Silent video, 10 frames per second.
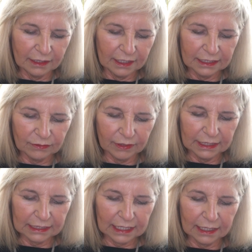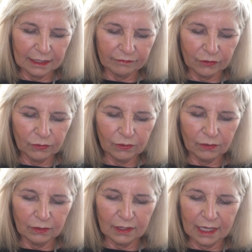this one is kind of
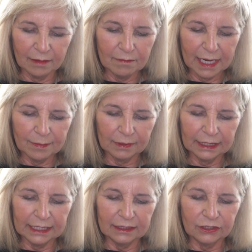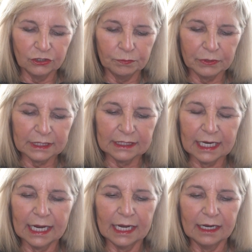cool, a Maybelline
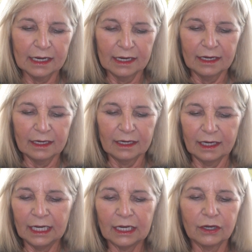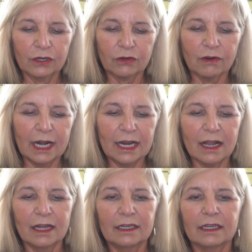Superstay ink
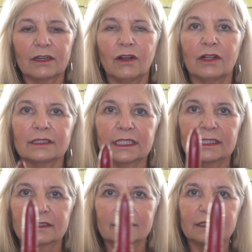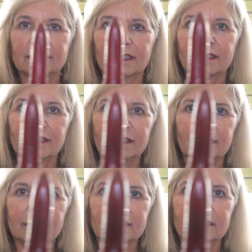crayon, it calls it. It's like
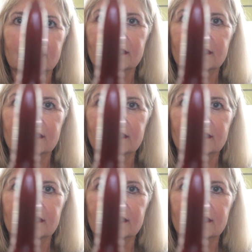this,